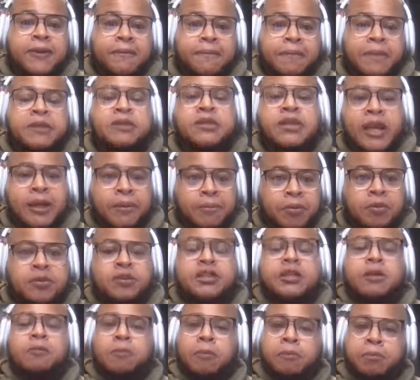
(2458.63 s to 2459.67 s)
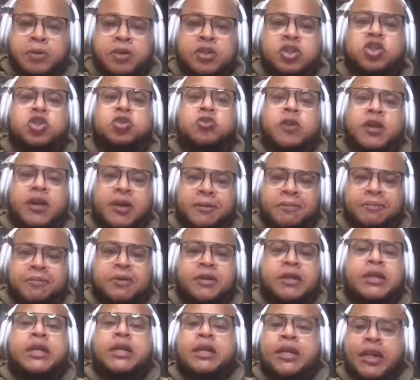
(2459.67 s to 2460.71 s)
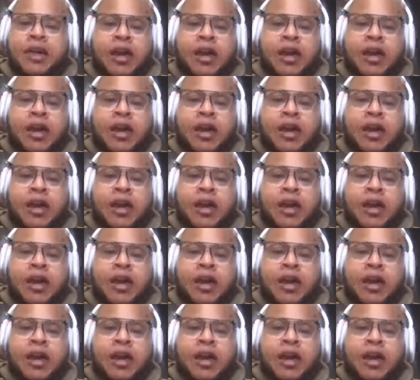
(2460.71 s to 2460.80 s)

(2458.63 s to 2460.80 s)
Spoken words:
The same person that will put you up, they